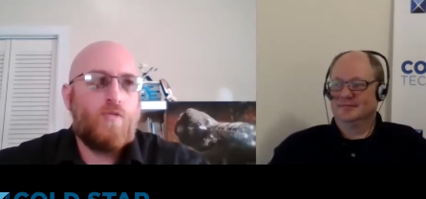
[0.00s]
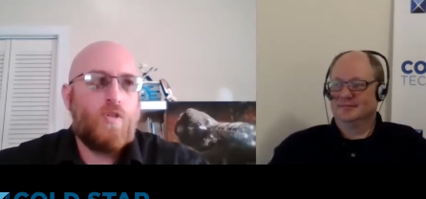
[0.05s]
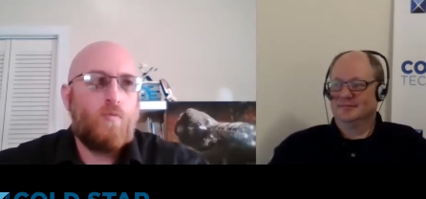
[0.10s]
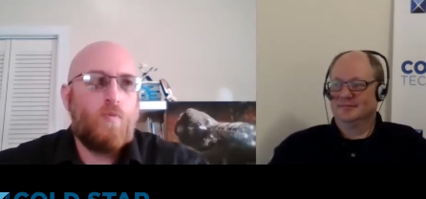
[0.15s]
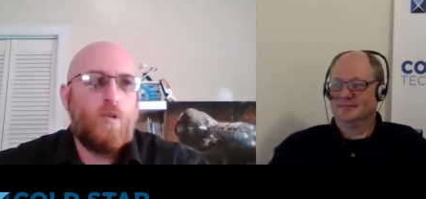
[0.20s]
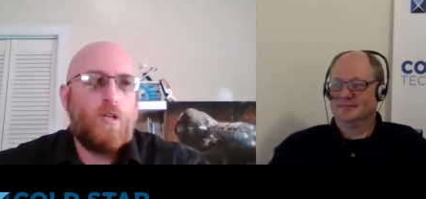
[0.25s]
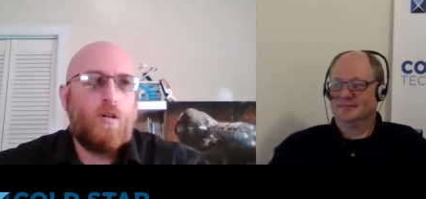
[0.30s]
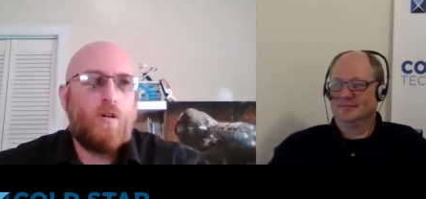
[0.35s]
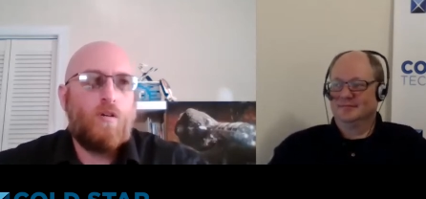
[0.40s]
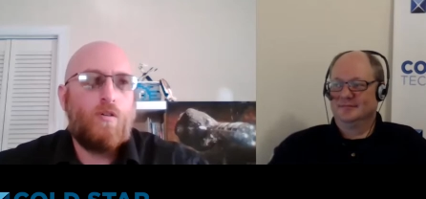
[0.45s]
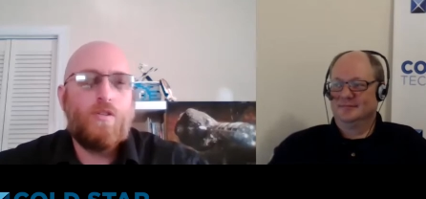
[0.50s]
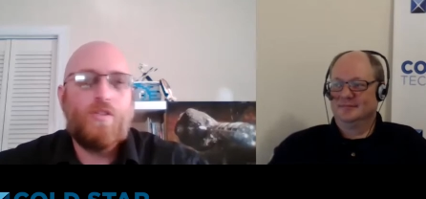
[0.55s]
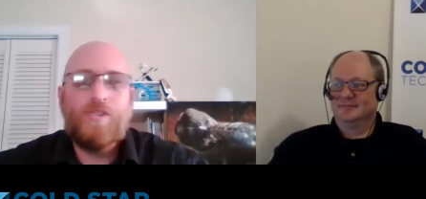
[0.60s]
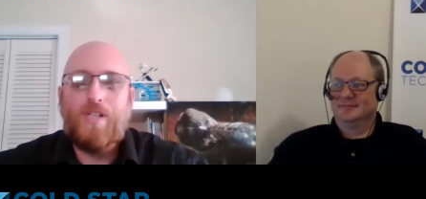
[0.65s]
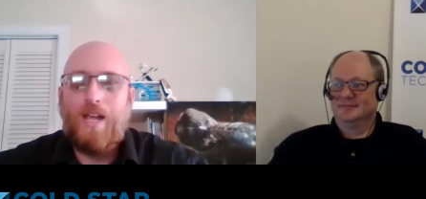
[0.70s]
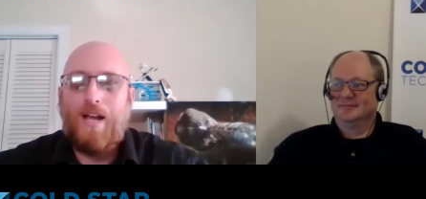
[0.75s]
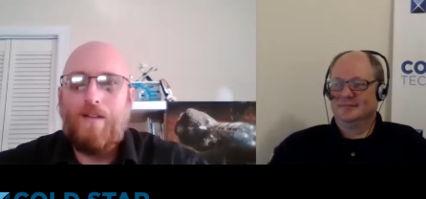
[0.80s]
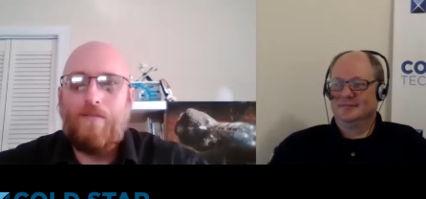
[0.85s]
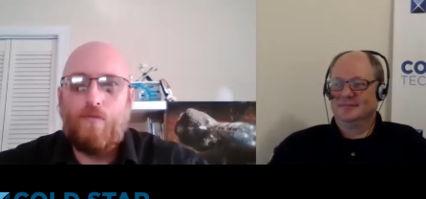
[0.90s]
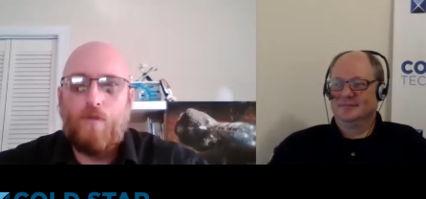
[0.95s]
Speaker 1: we call the
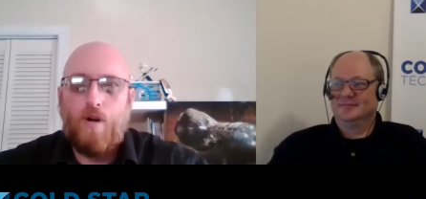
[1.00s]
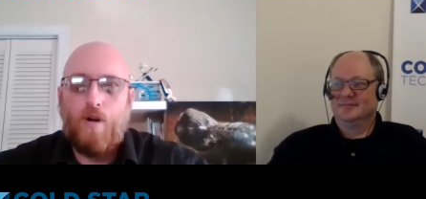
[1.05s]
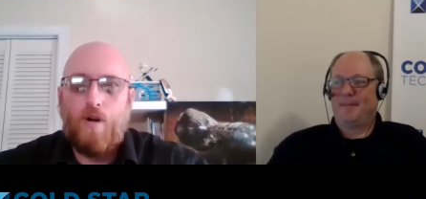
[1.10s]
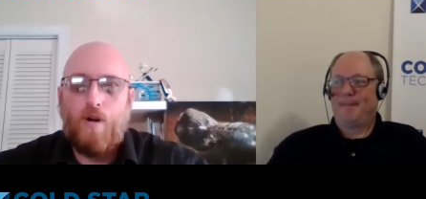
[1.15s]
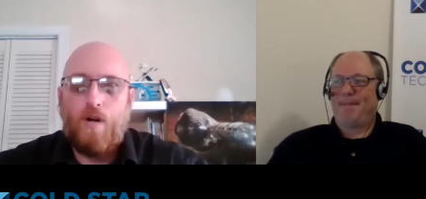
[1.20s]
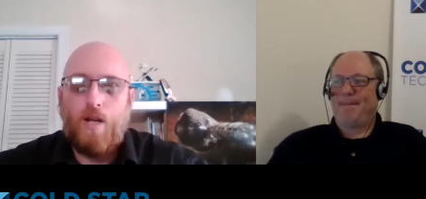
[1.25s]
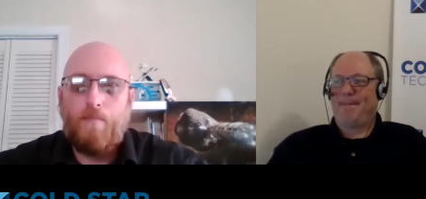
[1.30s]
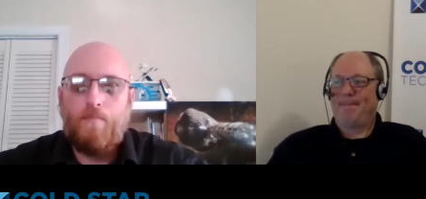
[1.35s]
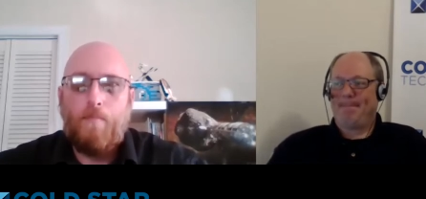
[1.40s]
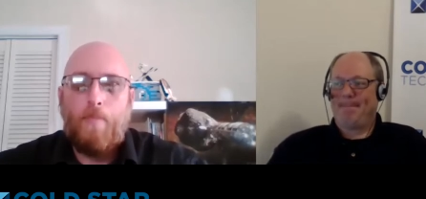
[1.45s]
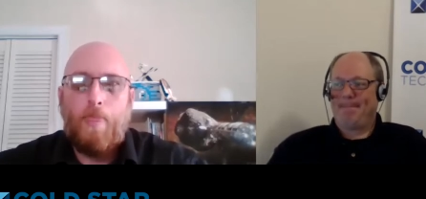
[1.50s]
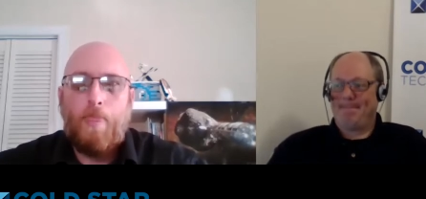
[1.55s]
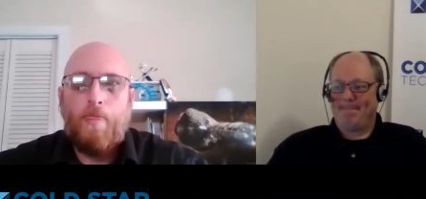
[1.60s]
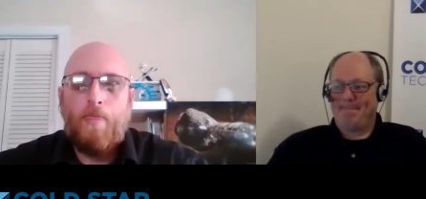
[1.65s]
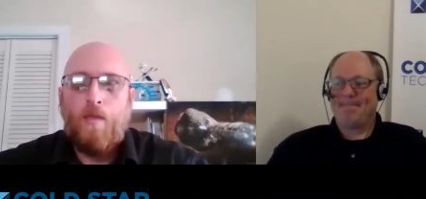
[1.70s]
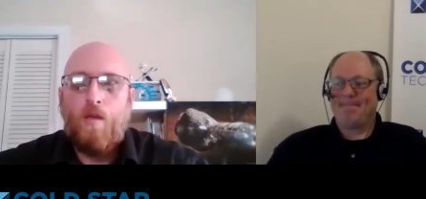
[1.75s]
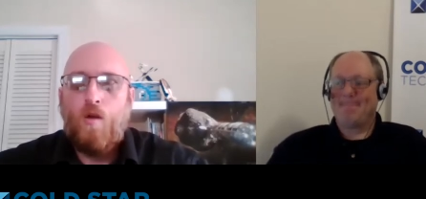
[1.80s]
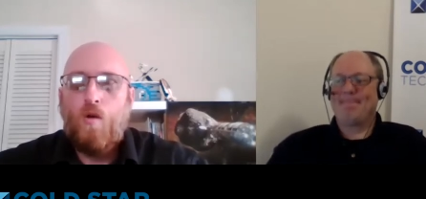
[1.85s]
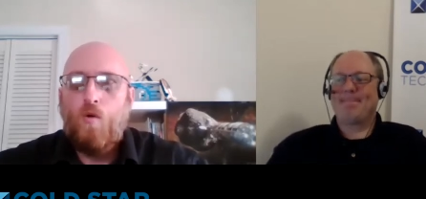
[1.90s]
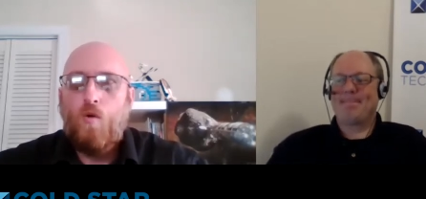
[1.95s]
SAT frame,
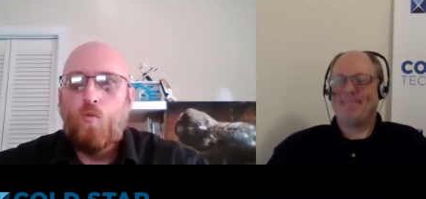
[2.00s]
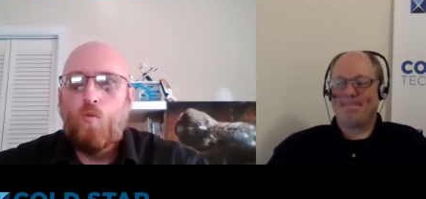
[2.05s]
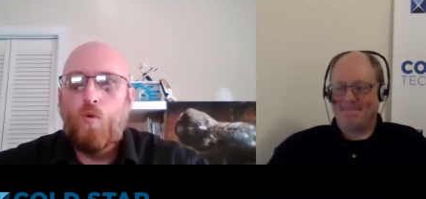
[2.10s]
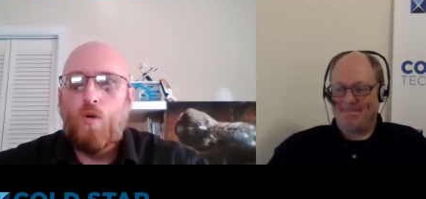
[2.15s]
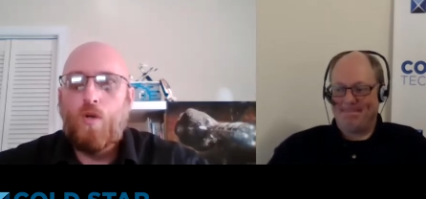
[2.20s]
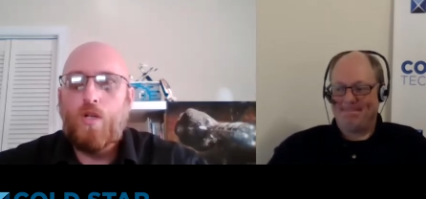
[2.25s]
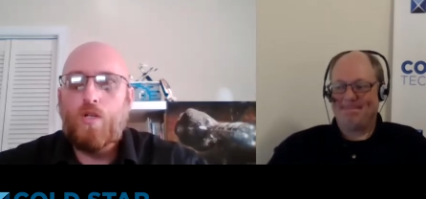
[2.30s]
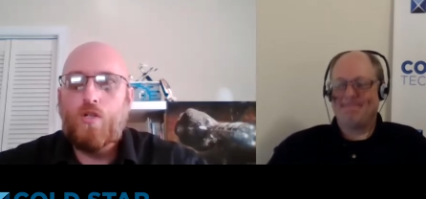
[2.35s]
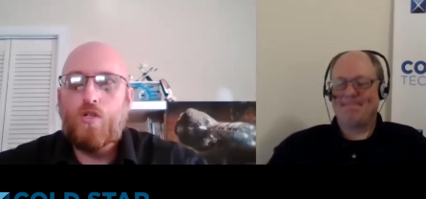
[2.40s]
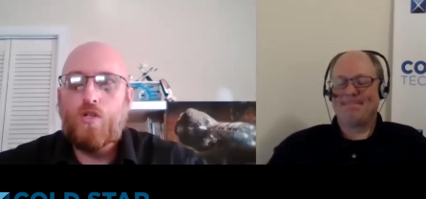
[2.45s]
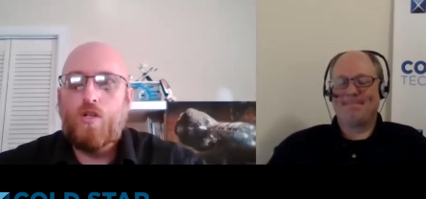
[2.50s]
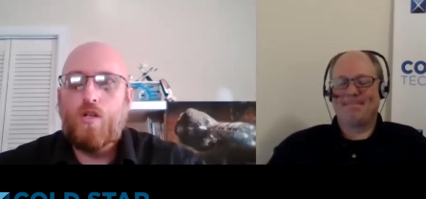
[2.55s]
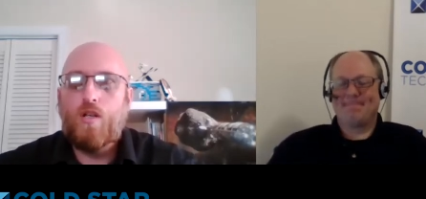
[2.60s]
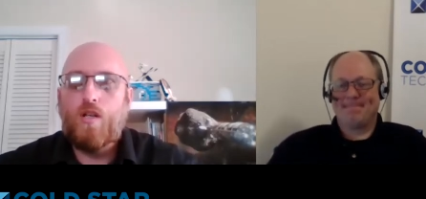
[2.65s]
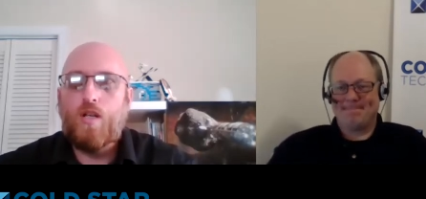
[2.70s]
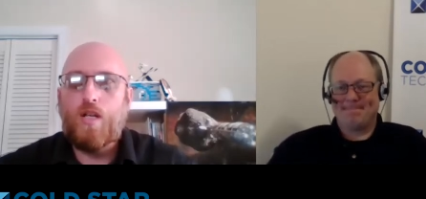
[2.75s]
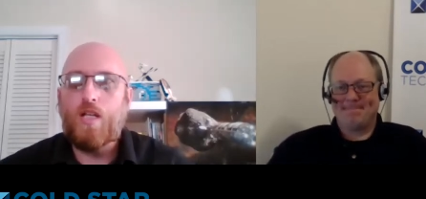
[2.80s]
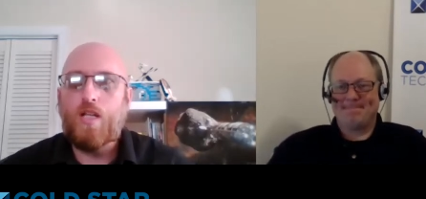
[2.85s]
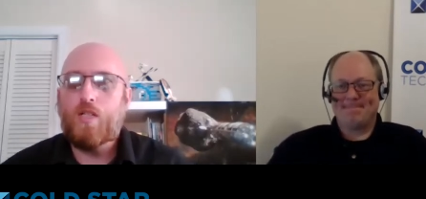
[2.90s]
which